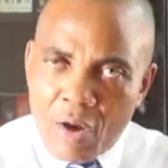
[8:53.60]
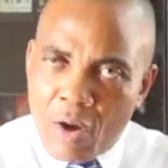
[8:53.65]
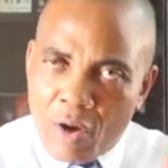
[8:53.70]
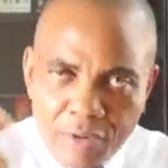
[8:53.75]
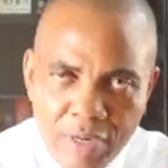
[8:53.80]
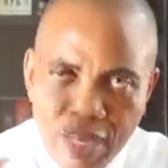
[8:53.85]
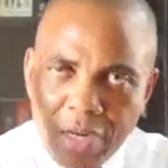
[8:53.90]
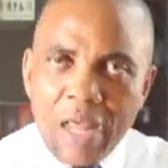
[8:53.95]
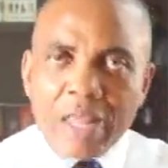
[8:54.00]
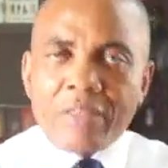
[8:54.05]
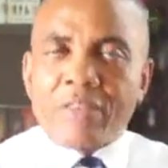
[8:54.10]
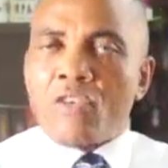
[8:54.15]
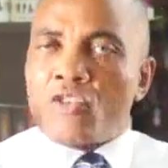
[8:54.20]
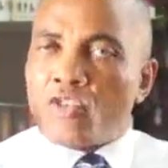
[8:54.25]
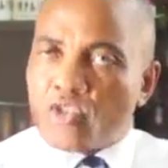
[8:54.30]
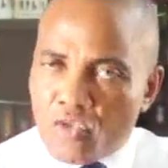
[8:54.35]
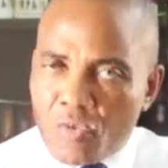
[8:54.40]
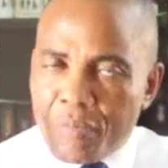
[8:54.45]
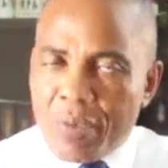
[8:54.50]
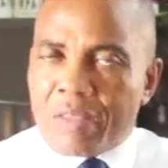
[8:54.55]
under that
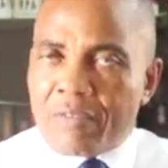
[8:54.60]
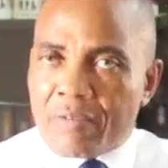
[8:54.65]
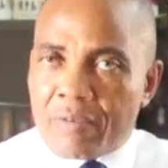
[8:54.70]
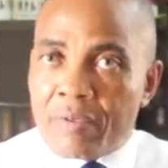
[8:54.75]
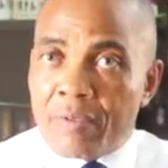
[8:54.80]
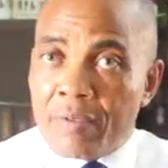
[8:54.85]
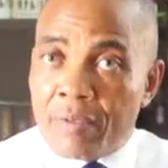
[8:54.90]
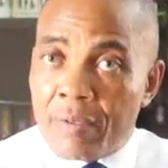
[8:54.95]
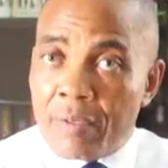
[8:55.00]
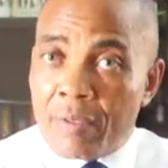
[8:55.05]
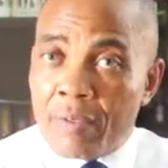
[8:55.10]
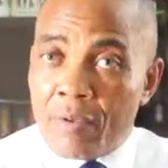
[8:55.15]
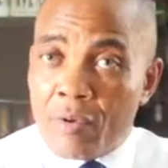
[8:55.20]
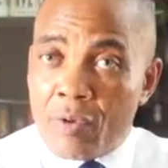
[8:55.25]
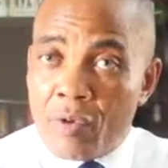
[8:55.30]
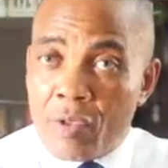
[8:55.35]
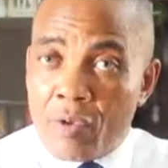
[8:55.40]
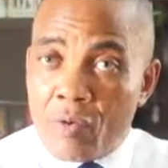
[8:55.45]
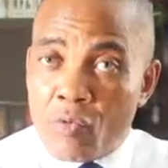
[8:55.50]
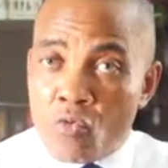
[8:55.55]
instrument.
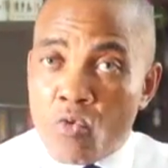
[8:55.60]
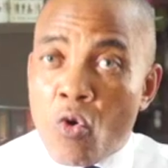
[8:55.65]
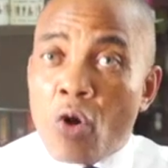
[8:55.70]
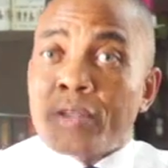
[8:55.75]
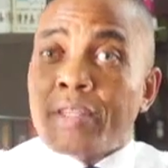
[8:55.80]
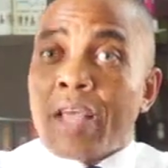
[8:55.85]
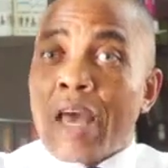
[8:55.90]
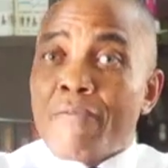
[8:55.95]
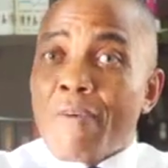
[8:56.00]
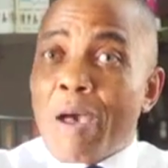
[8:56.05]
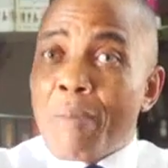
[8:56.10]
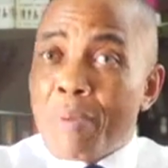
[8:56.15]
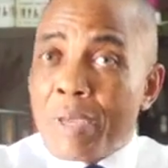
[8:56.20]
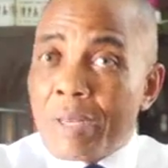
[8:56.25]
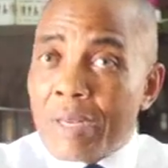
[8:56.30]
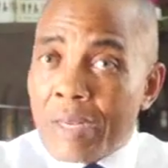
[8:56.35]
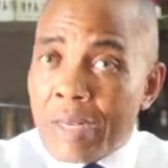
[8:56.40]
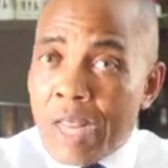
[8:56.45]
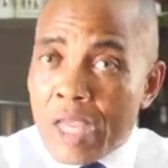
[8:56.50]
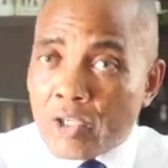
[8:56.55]
Whatever
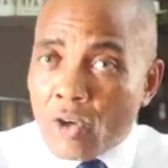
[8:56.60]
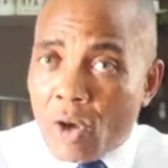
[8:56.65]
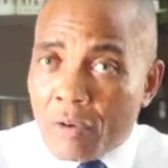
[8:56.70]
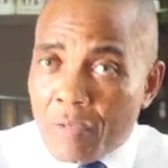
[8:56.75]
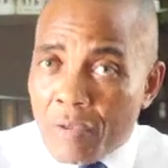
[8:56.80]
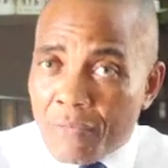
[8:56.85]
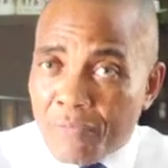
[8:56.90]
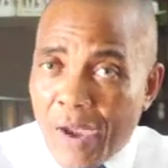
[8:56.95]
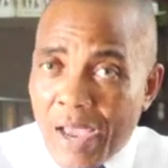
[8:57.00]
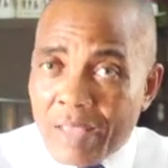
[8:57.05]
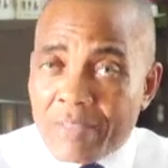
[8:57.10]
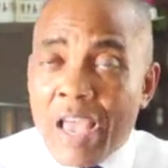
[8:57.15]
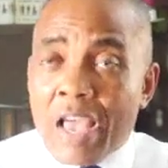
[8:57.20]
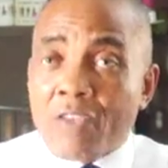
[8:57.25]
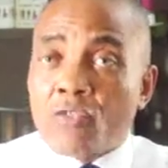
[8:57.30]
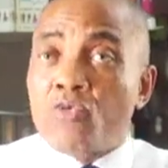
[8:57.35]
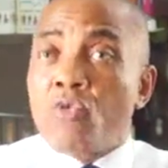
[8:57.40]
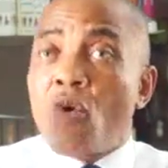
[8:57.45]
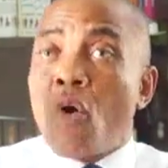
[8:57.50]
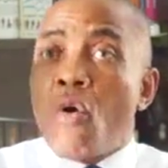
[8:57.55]
be the nature of the fight,
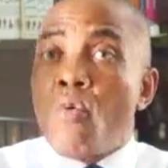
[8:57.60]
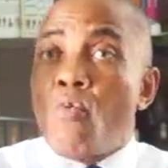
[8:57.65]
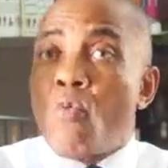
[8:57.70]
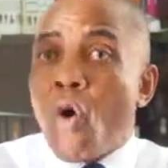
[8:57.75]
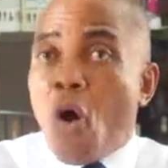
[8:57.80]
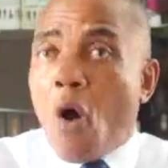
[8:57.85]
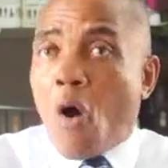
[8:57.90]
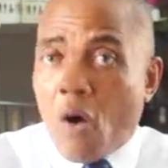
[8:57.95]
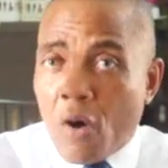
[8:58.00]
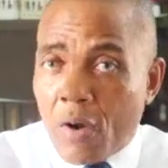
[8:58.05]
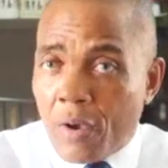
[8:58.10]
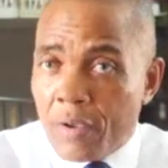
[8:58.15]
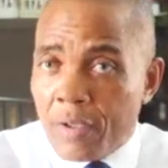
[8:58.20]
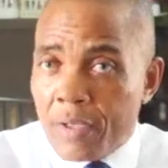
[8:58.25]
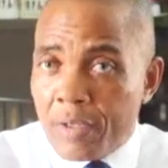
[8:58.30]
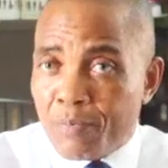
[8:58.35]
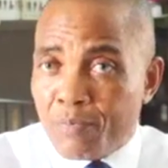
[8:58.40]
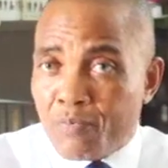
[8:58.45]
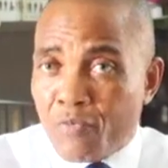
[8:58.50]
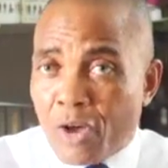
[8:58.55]
there's no war
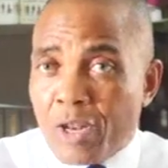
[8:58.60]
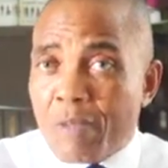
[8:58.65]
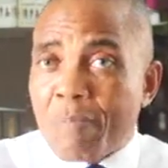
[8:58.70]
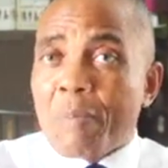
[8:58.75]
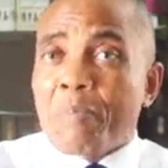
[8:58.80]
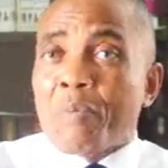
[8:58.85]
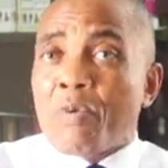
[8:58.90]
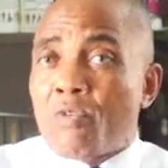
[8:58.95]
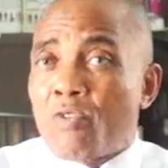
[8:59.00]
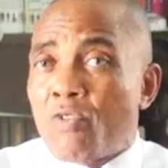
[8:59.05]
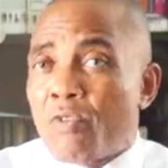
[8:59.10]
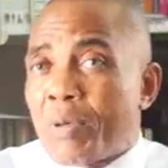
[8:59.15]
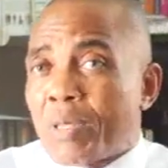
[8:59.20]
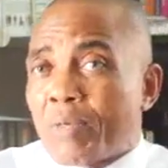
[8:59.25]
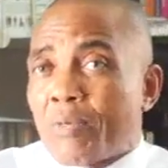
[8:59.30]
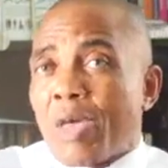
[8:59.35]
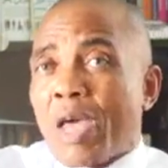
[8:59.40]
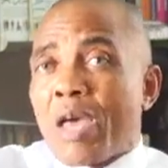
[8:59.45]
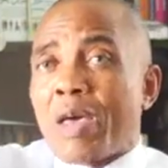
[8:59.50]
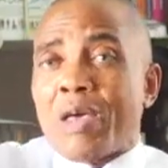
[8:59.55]
for the people who will
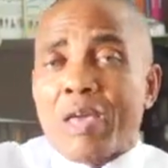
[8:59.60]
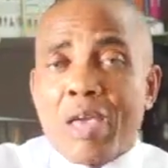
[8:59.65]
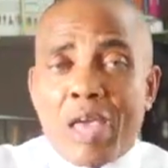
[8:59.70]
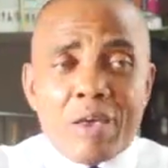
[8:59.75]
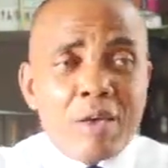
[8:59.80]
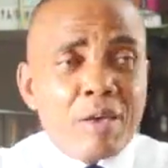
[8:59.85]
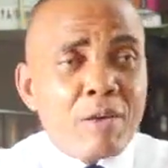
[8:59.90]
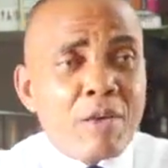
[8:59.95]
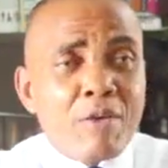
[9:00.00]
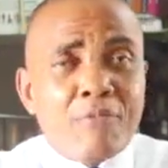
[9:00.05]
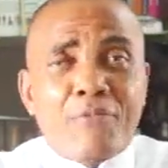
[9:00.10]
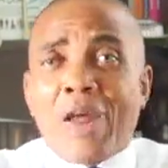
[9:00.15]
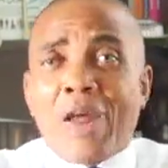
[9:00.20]
be